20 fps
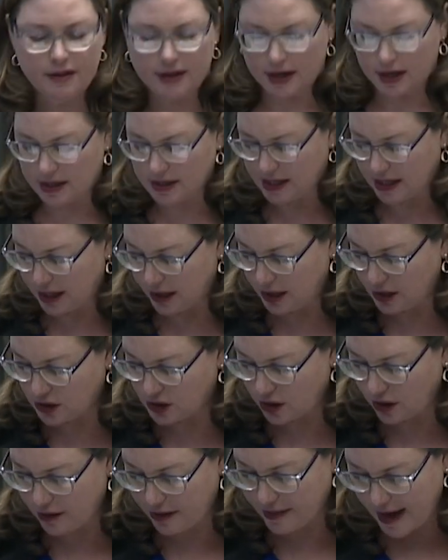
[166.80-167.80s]
that
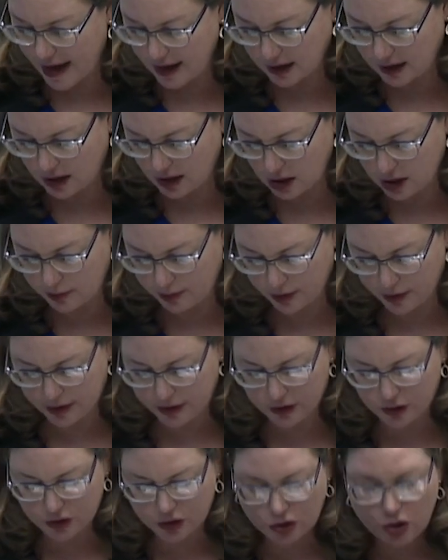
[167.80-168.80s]
Ontarians are that gullible,
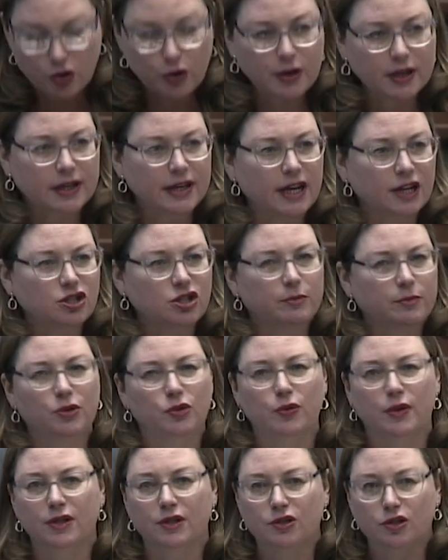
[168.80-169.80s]
that there's no connection
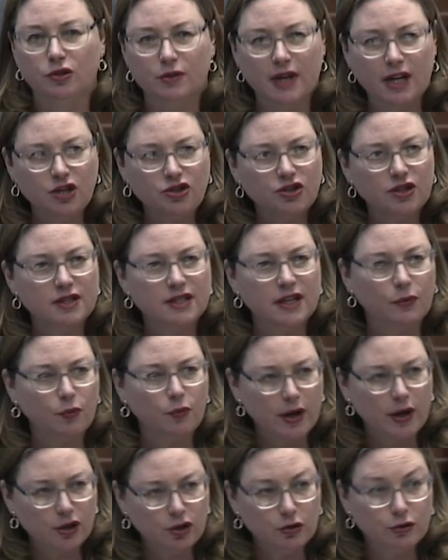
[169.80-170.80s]
between the donations and
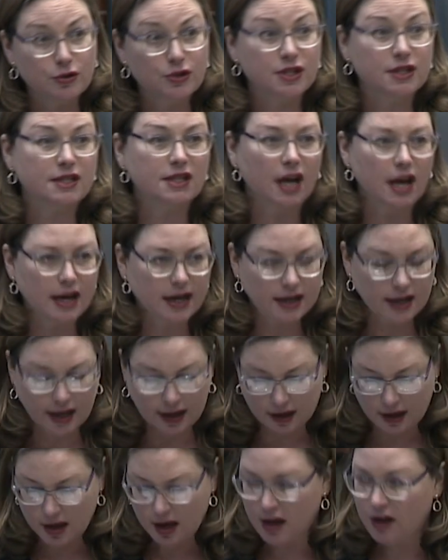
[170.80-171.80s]
what you're
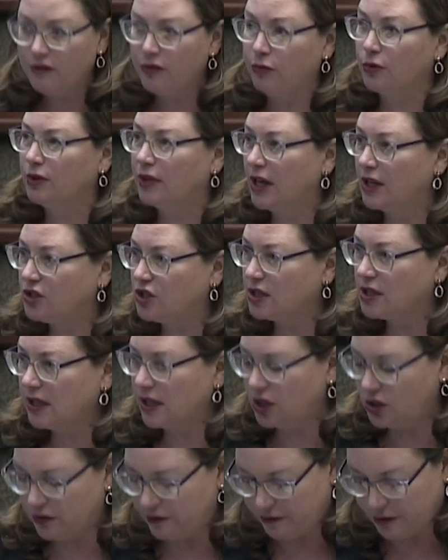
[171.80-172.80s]
designing through
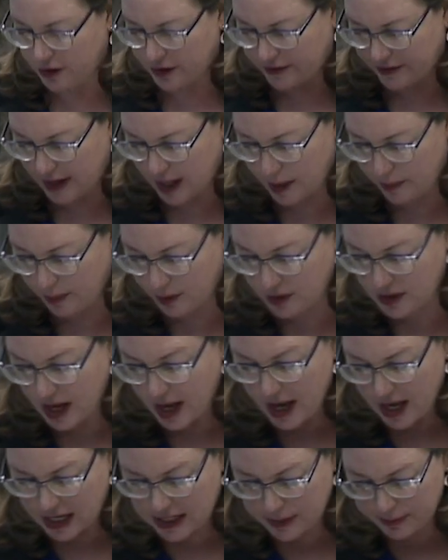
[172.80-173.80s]
legislation for developers,
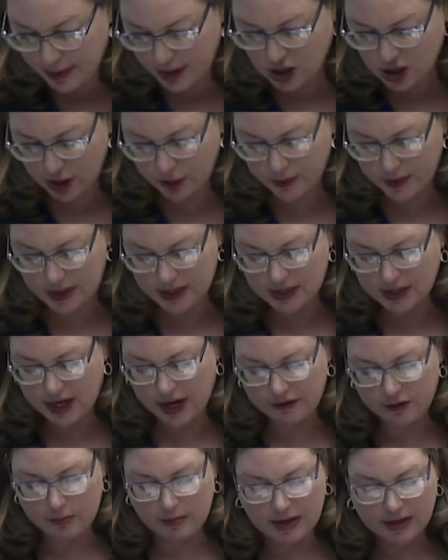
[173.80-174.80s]
especially when his
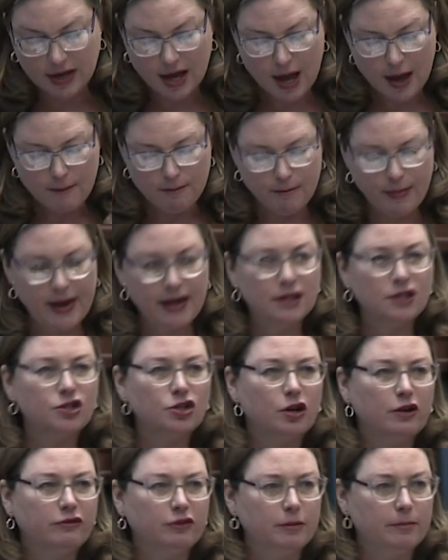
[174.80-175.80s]
government
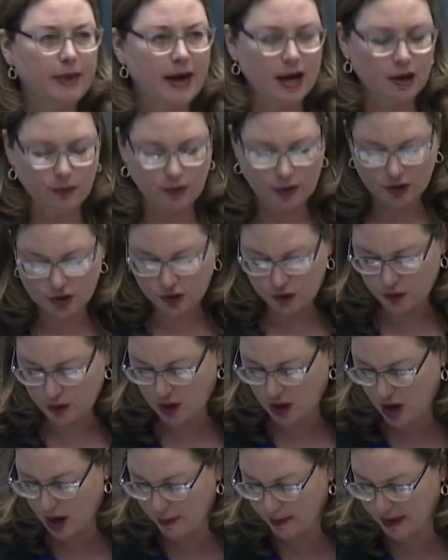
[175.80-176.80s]
bends over backwards to
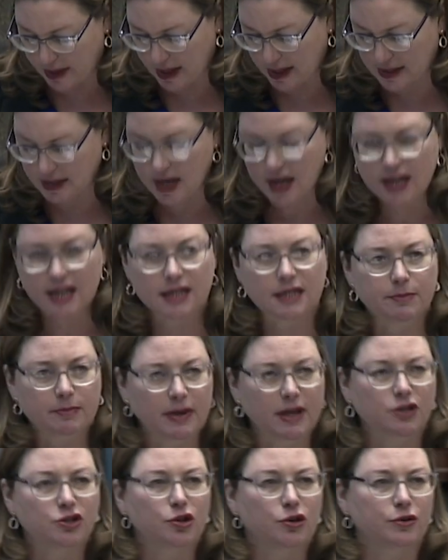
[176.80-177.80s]
accommodate his
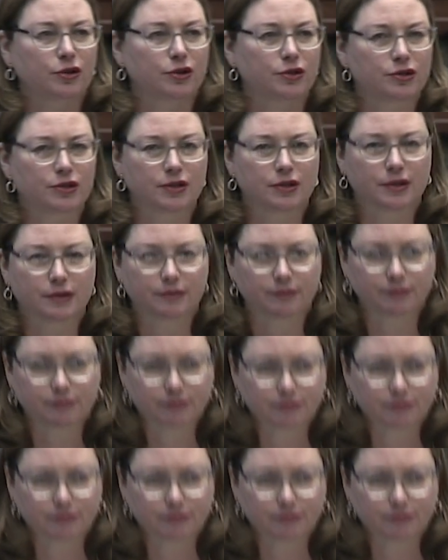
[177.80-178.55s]
big donors?